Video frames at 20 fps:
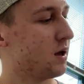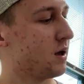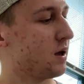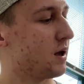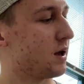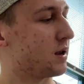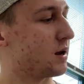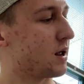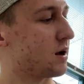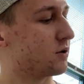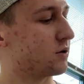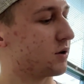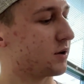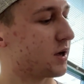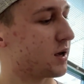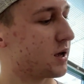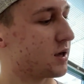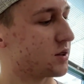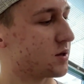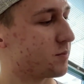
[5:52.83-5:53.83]
And now
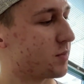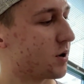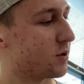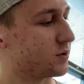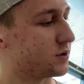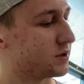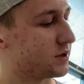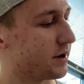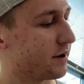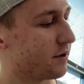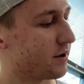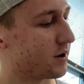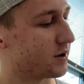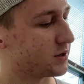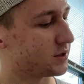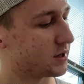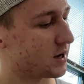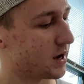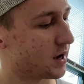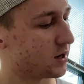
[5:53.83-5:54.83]
looking at the posterior
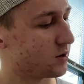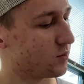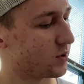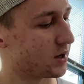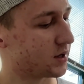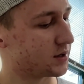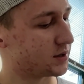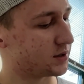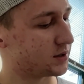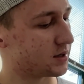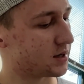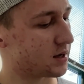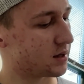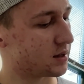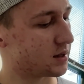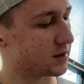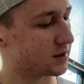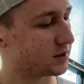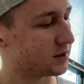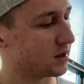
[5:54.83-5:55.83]
side, we can see
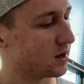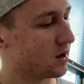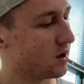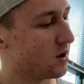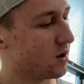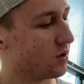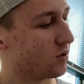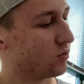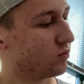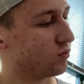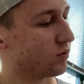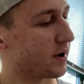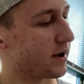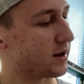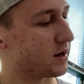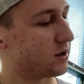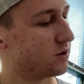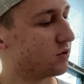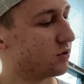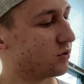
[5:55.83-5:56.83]
this
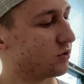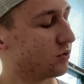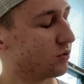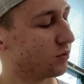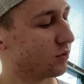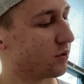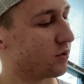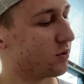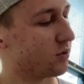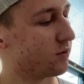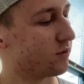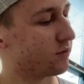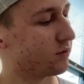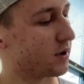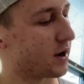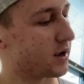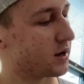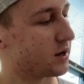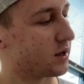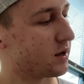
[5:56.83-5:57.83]
radial groove
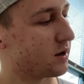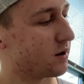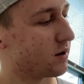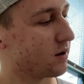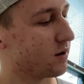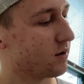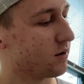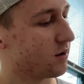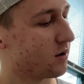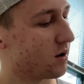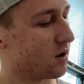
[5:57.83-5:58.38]
right here.